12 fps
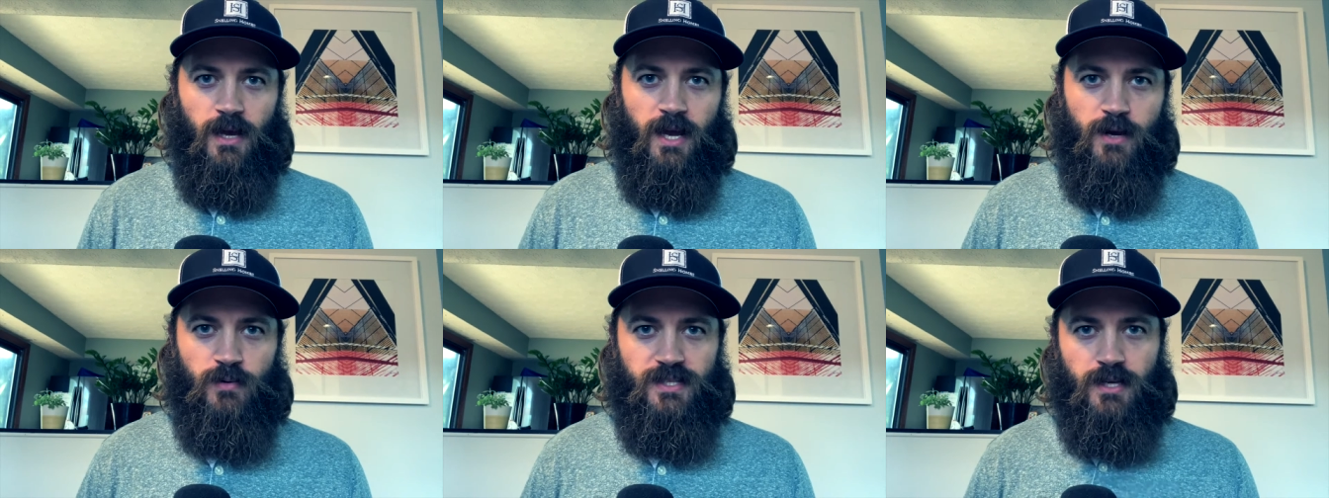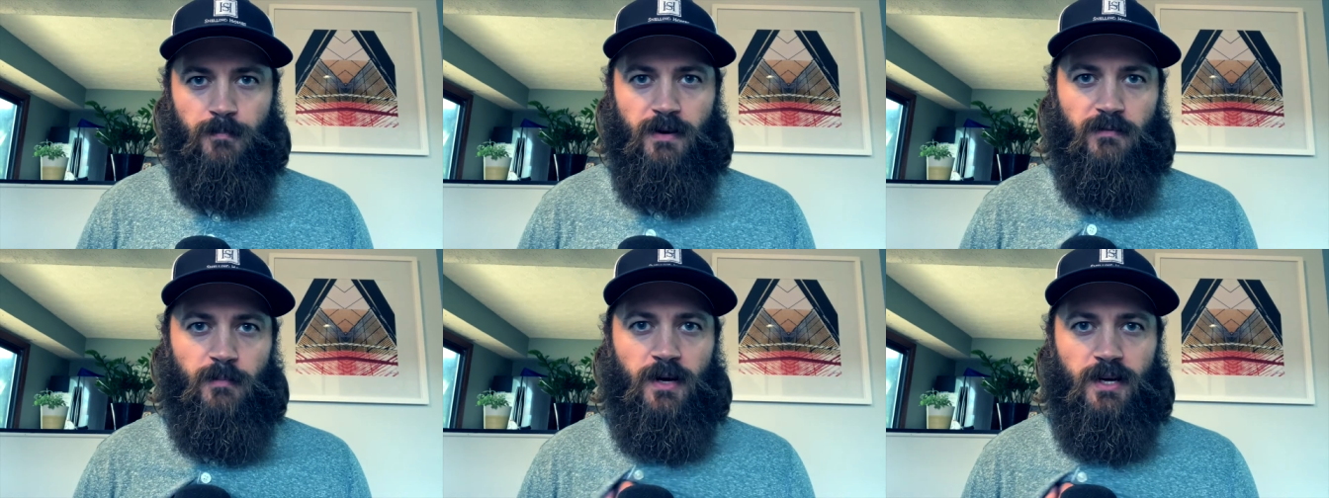hey, what's up,
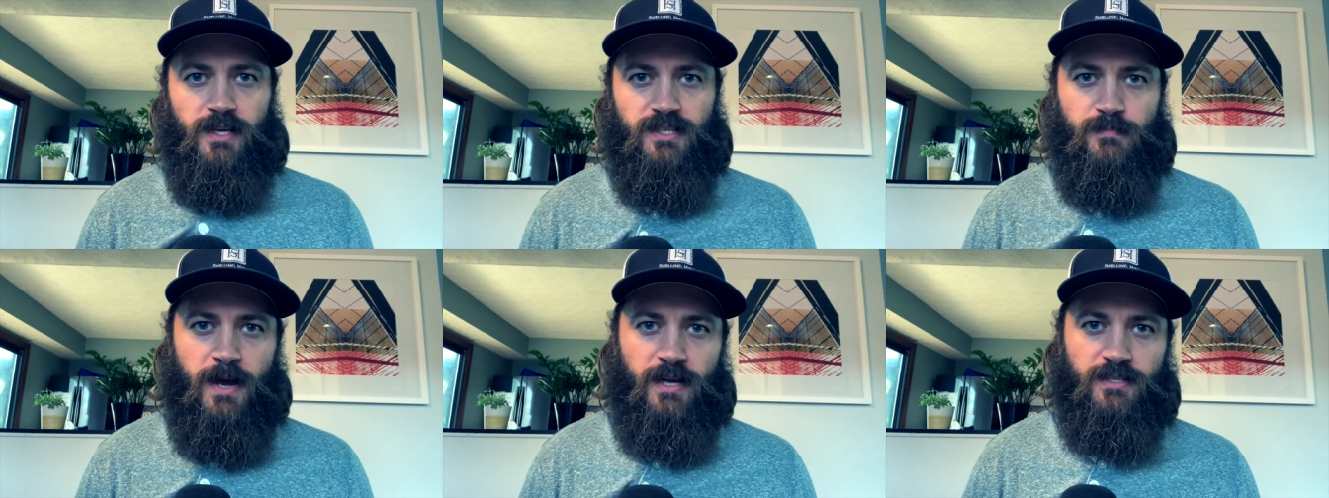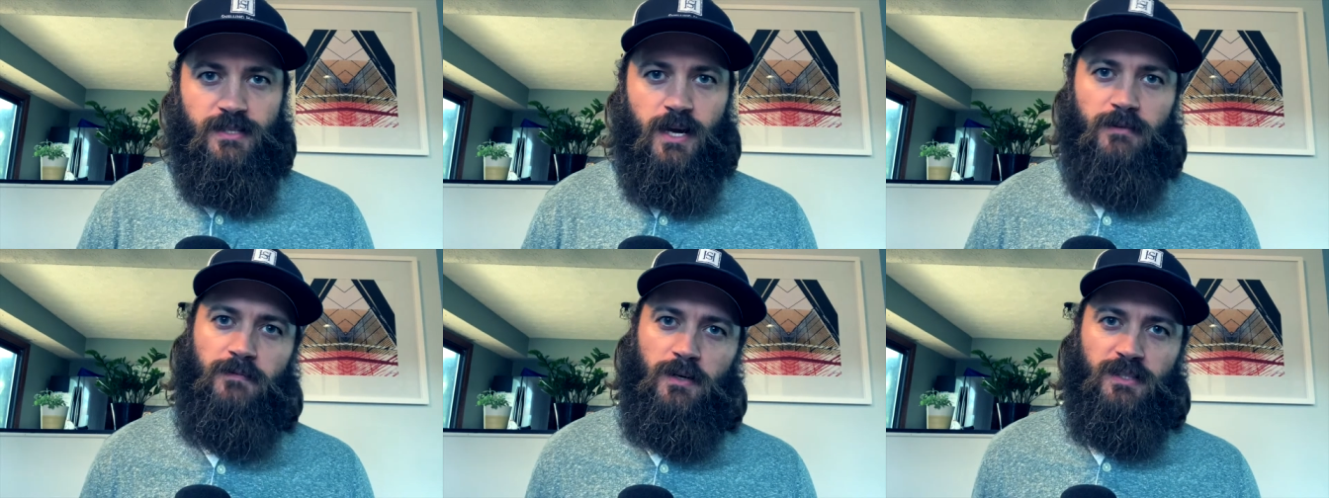everybody? It's Matt
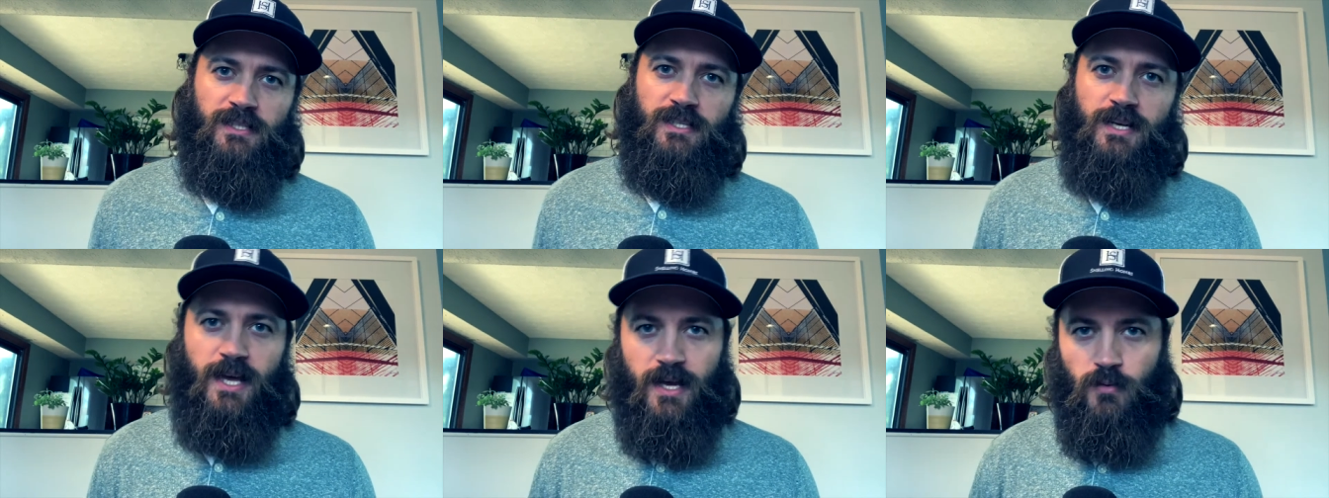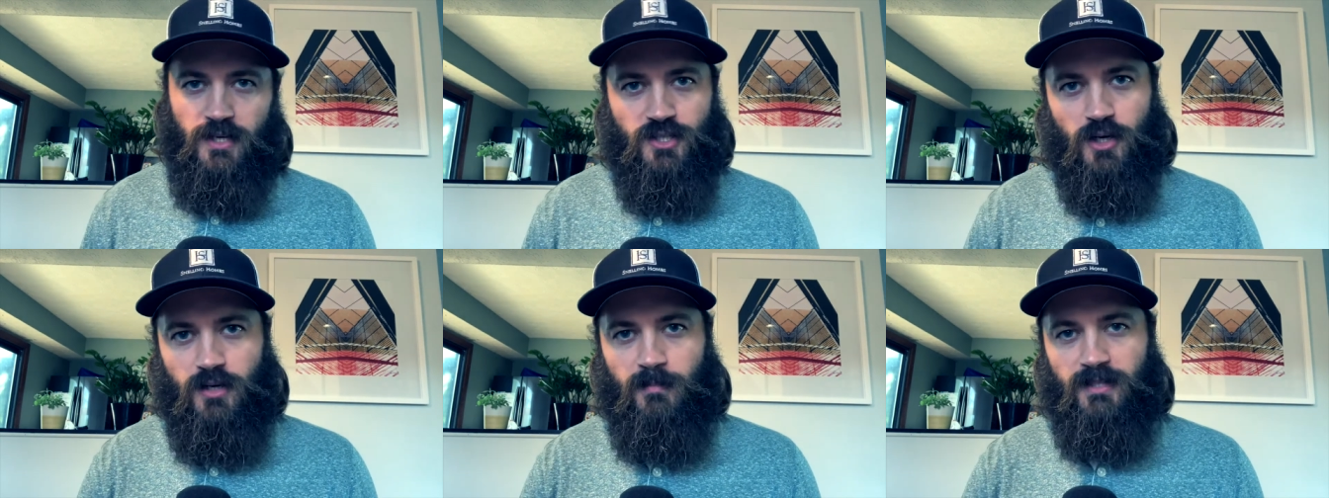Steinfeld, and today I want to
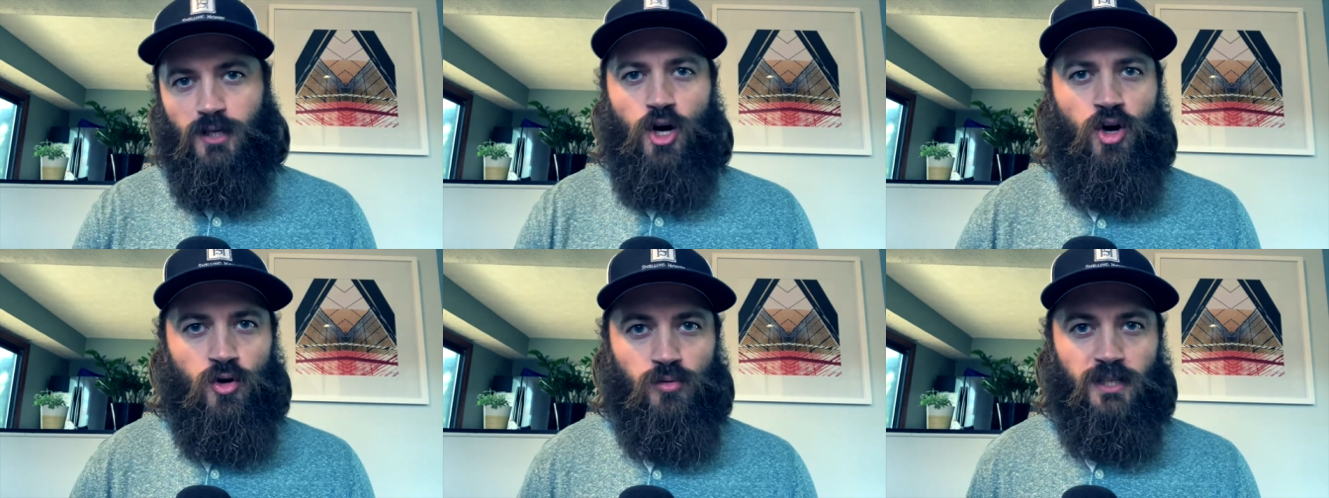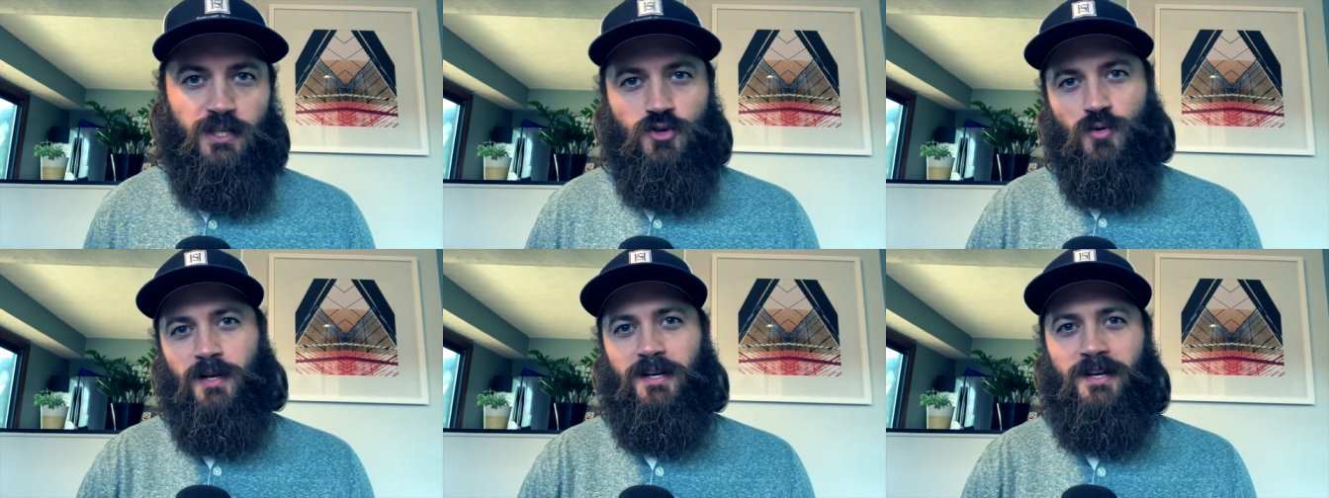talk about the holy
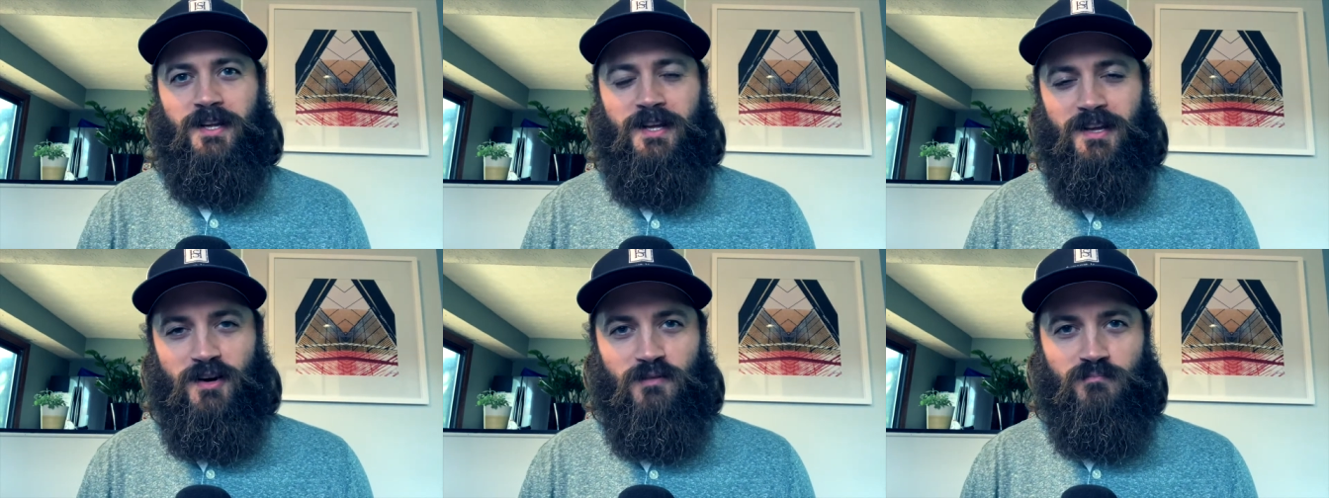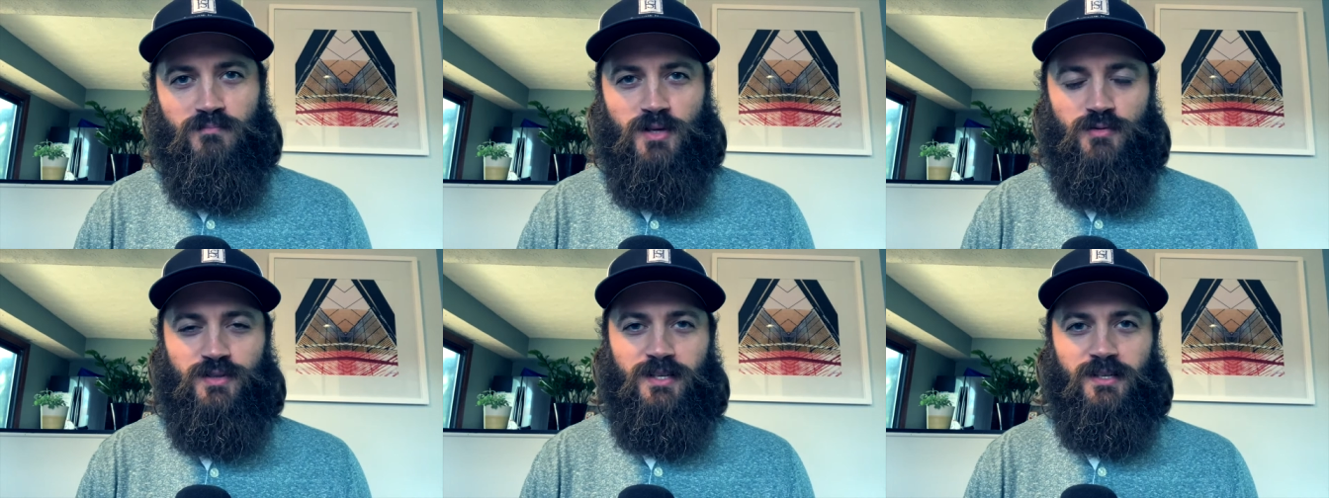trinity of
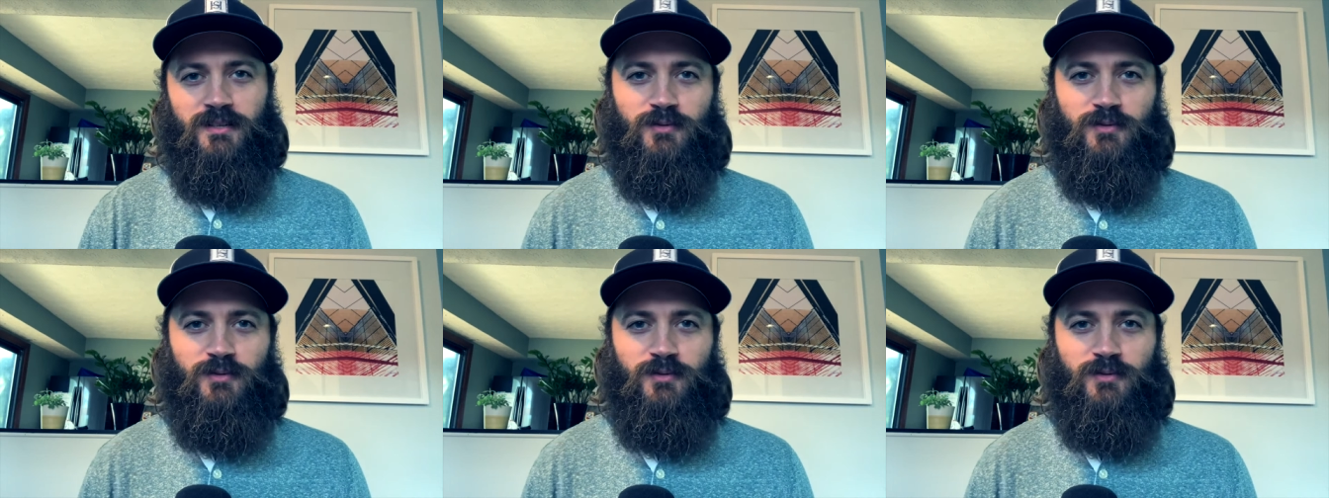music.